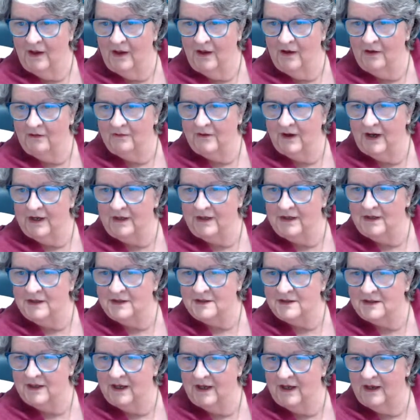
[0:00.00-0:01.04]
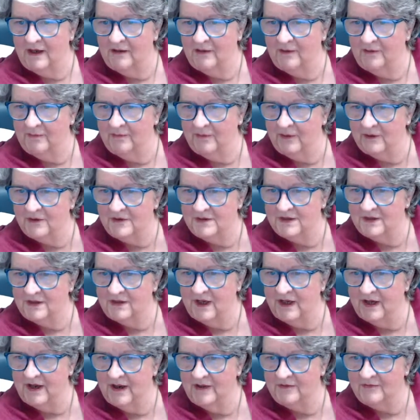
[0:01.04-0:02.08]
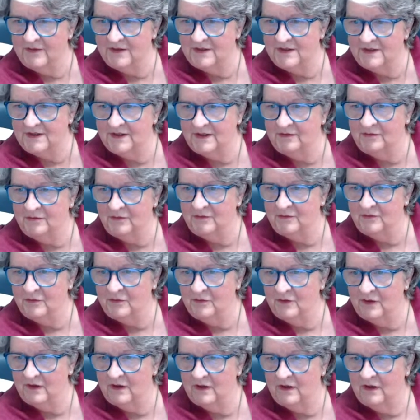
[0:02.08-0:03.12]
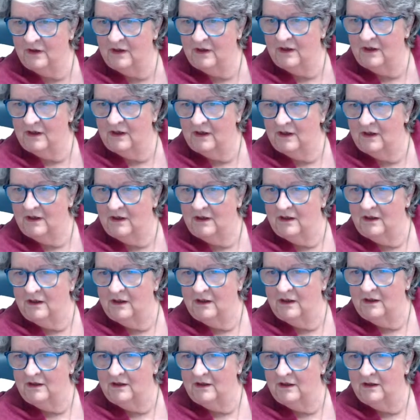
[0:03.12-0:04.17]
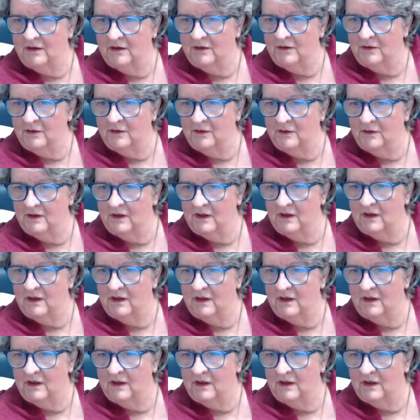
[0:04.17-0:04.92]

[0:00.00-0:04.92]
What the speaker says: All right, this person I haven't seen before. Hello.